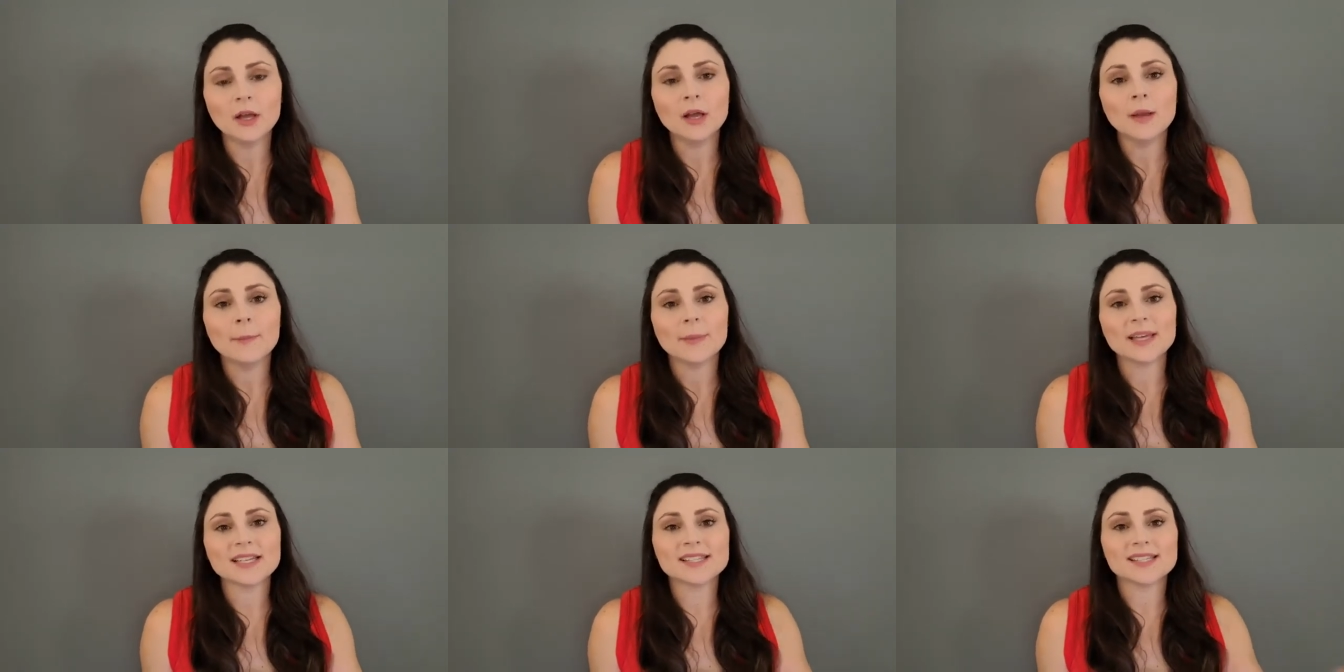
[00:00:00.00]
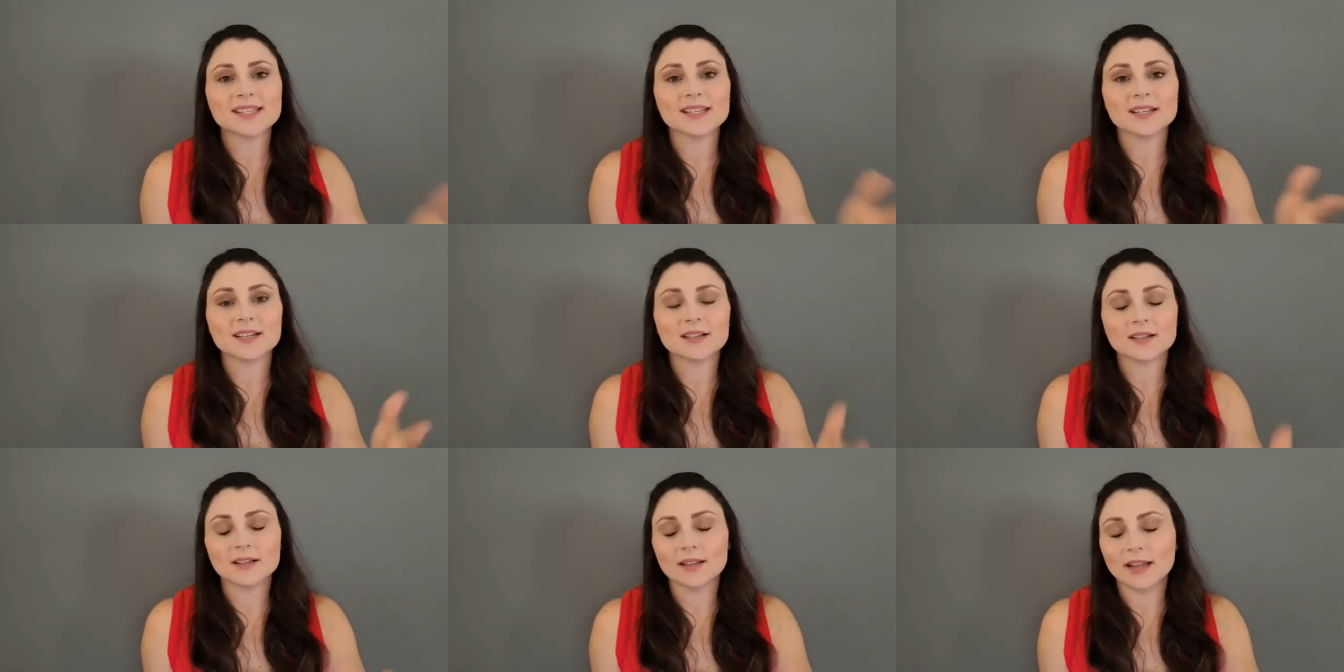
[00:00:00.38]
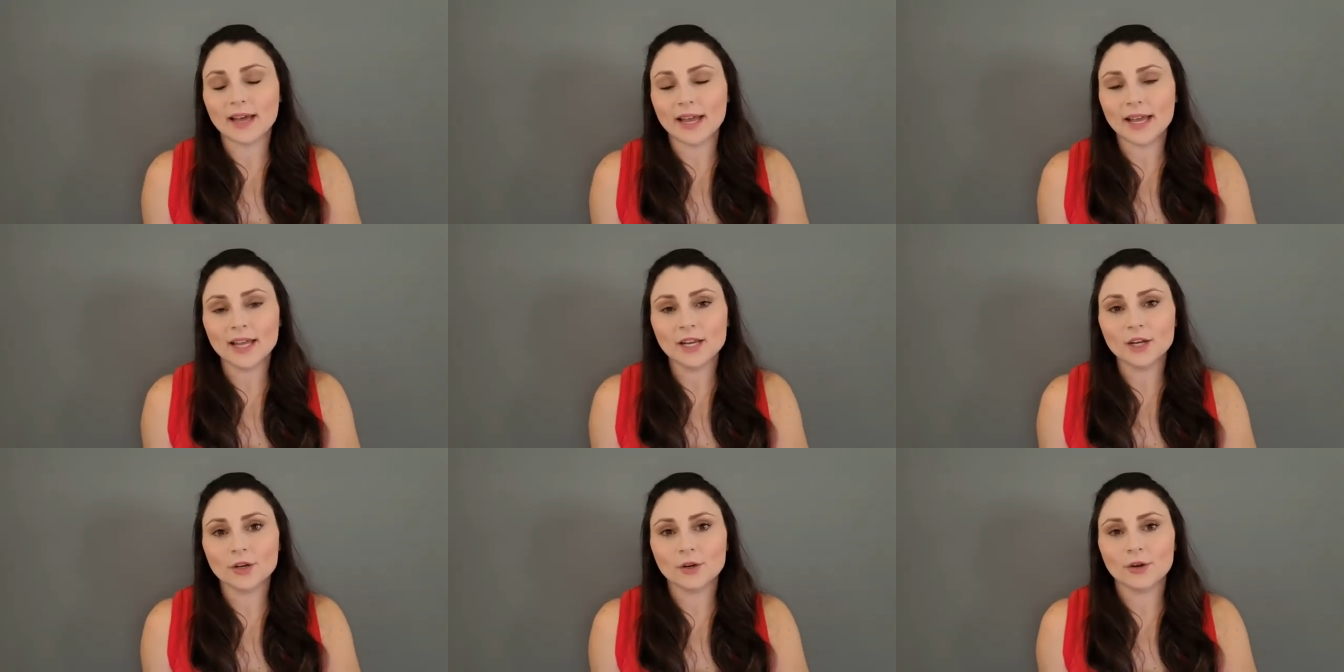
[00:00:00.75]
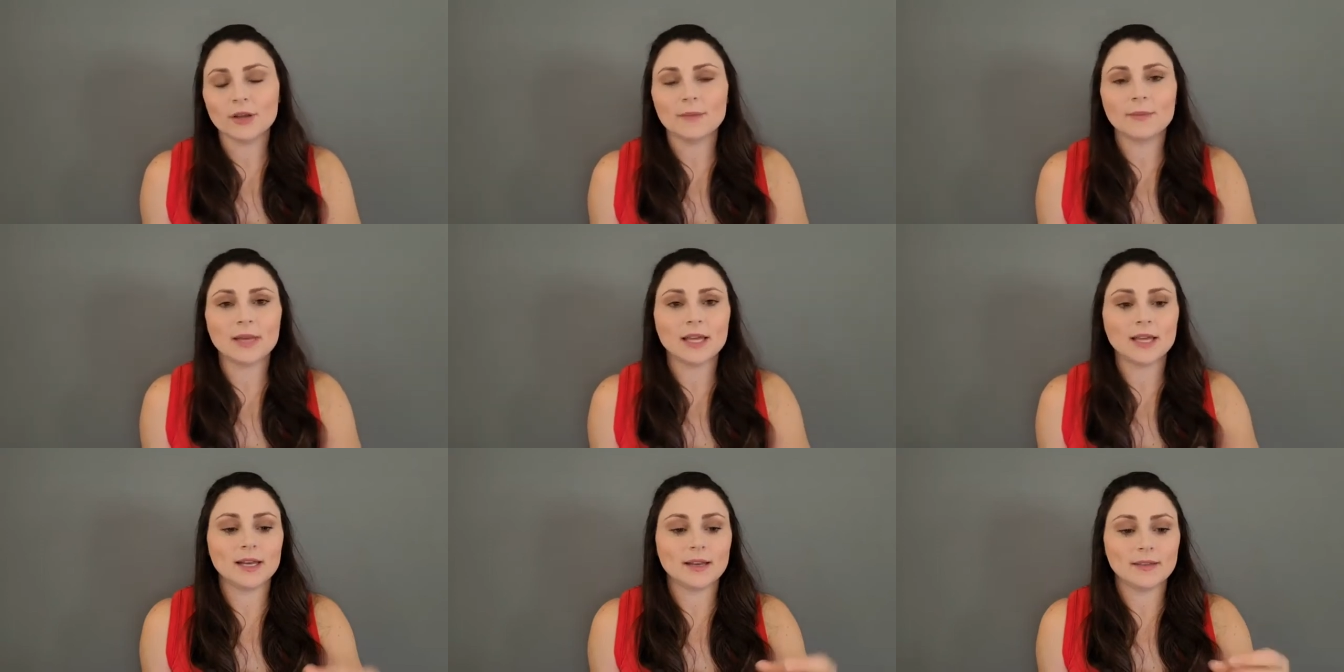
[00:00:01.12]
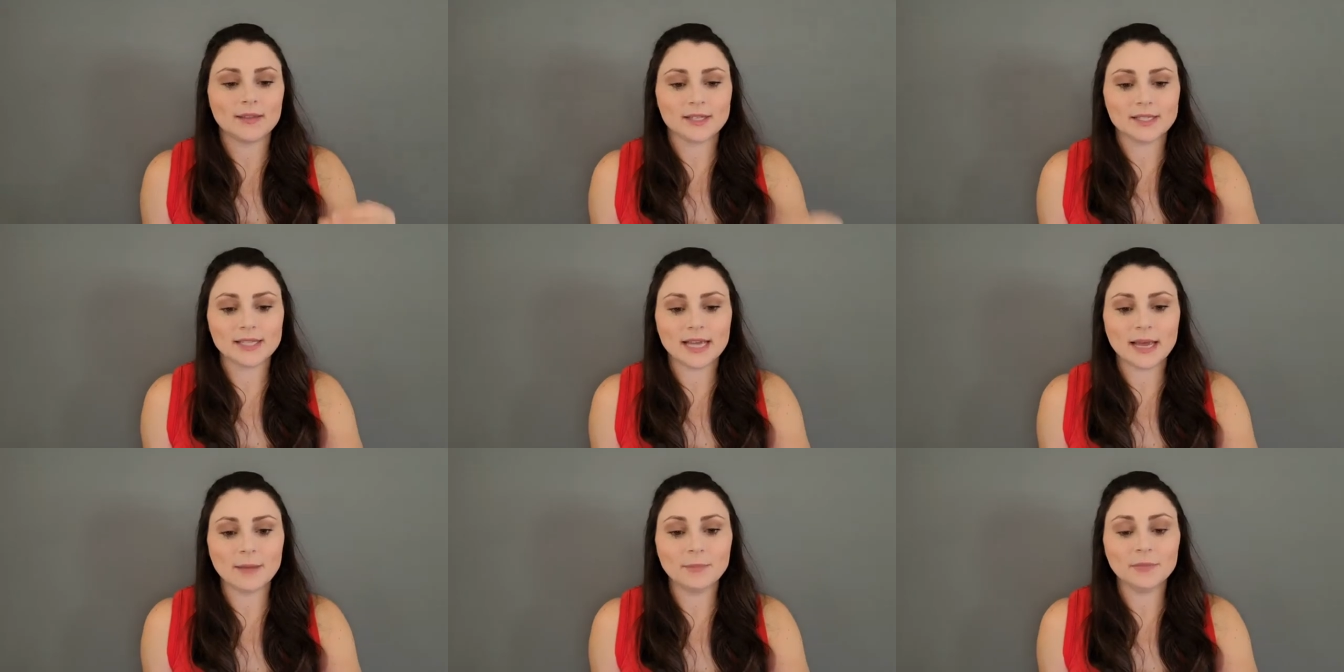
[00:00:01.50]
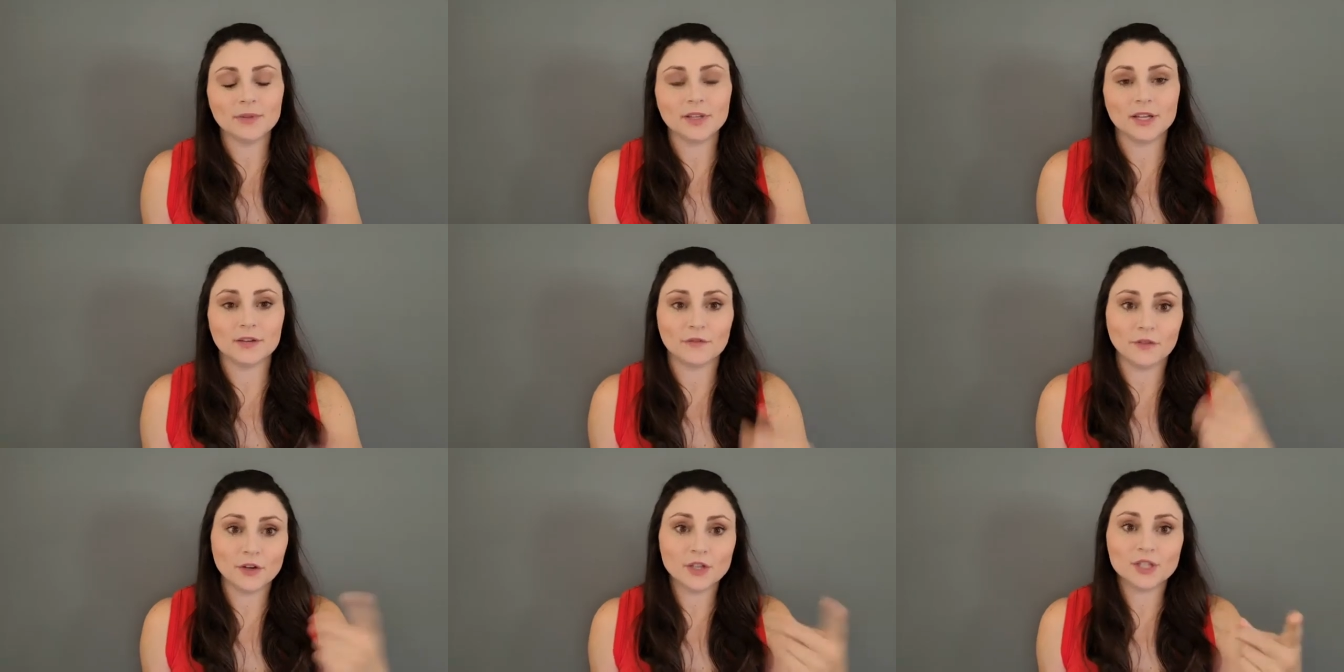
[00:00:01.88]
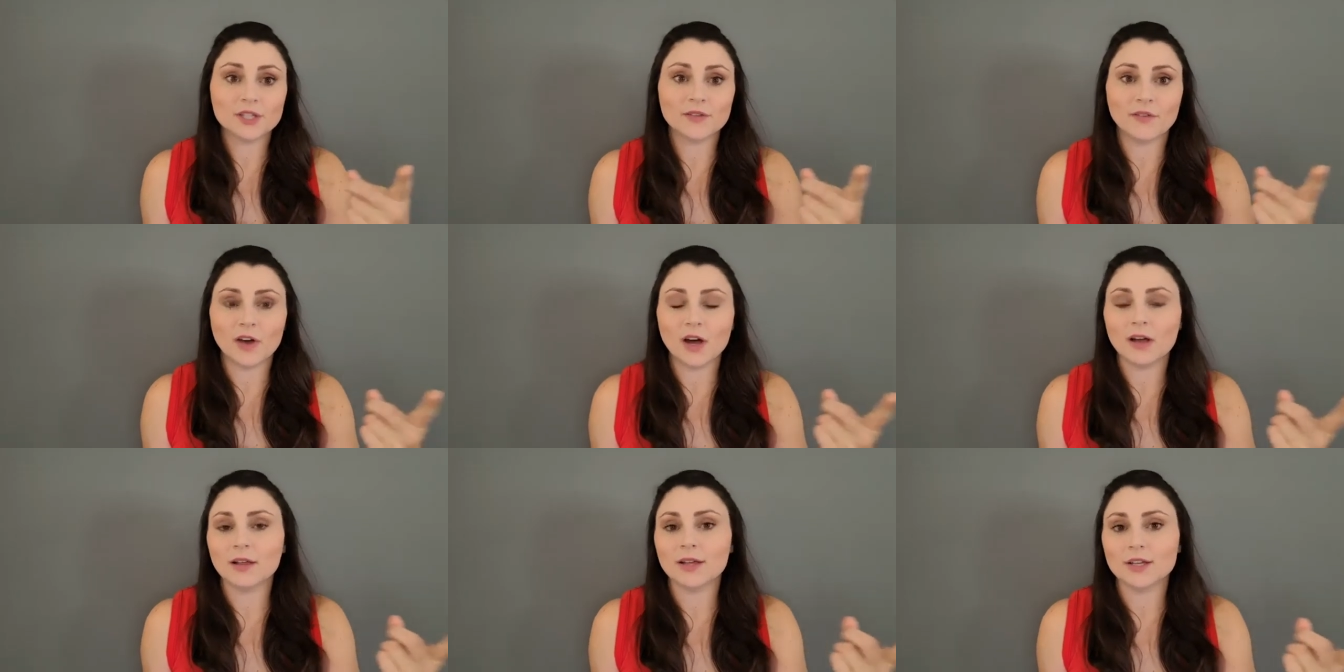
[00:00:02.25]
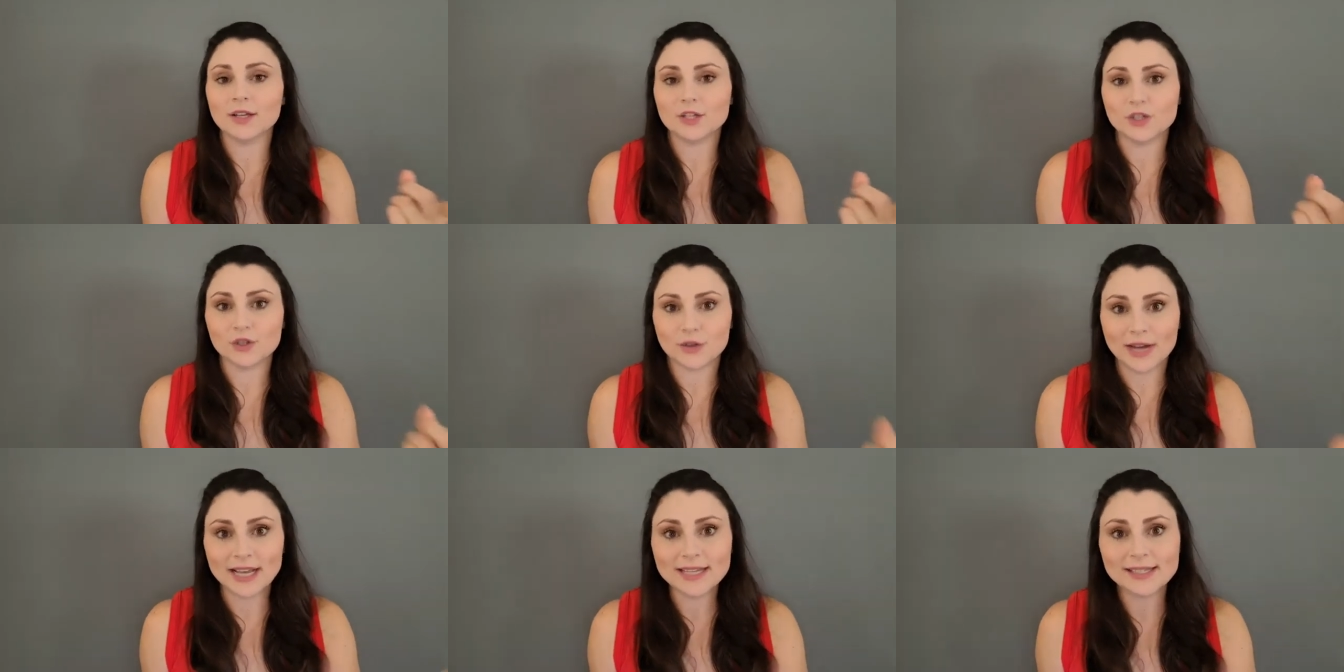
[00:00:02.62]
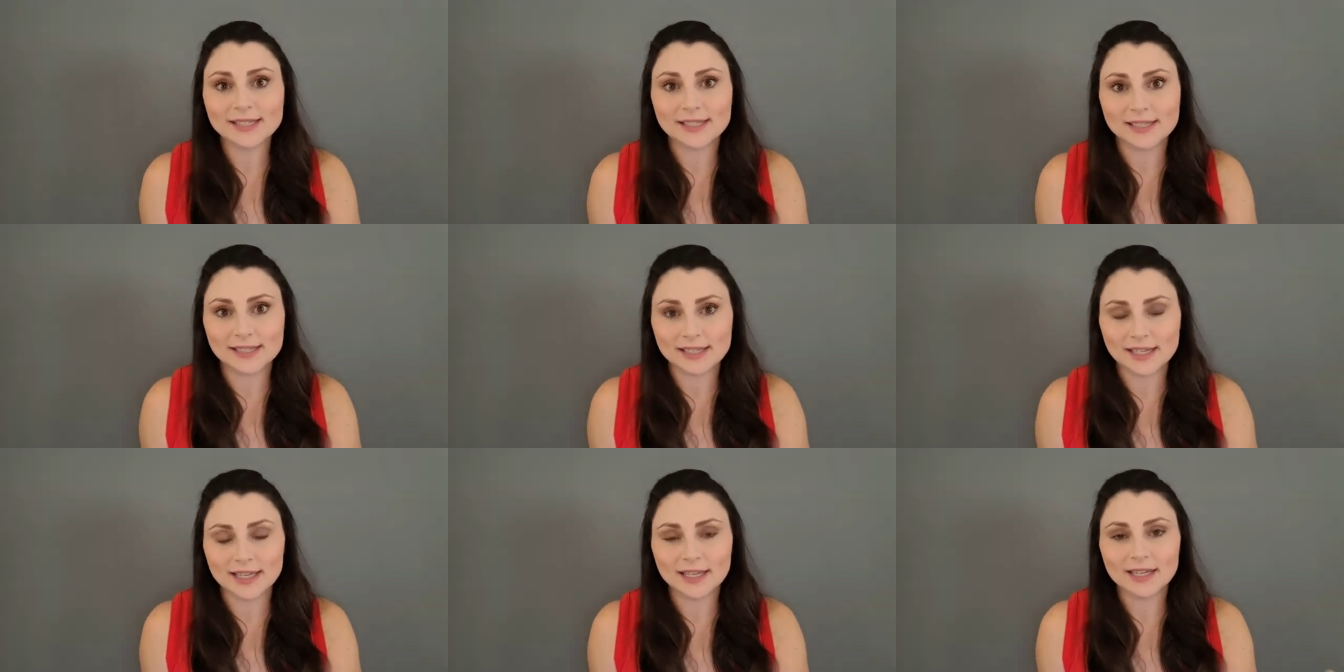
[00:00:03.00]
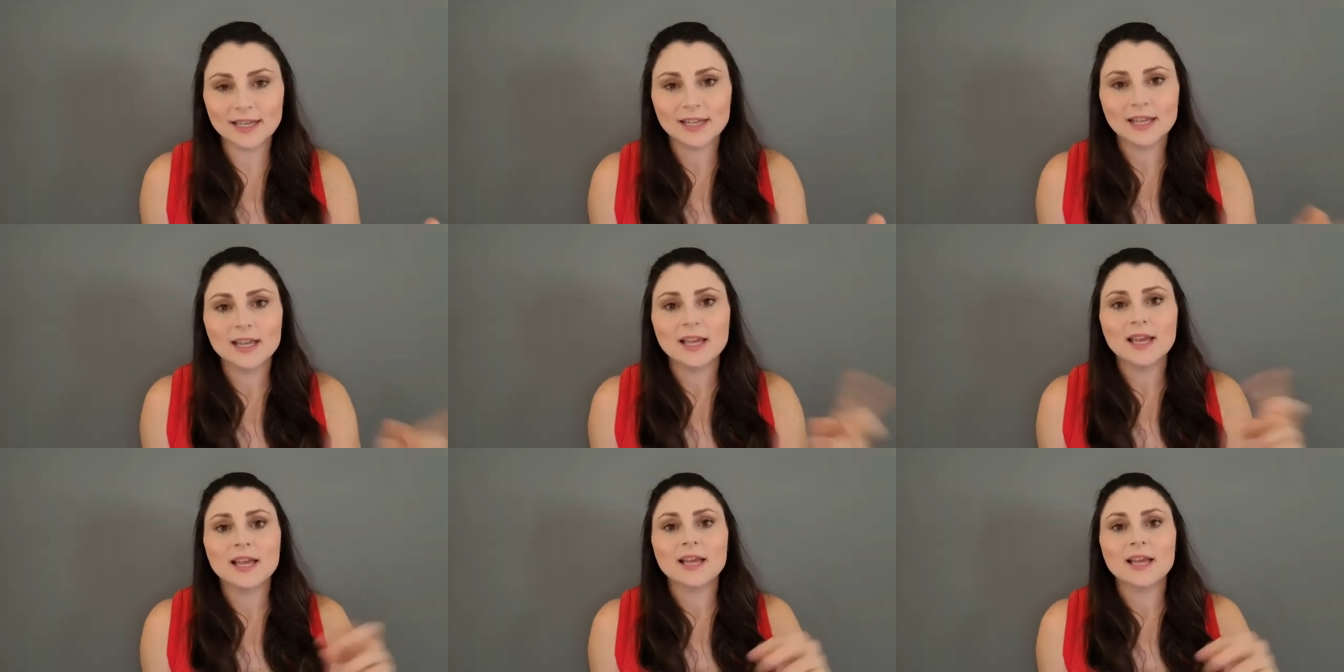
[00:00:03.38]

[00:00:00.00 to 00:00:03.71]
because the client agreement, the template, first of all, addresses it.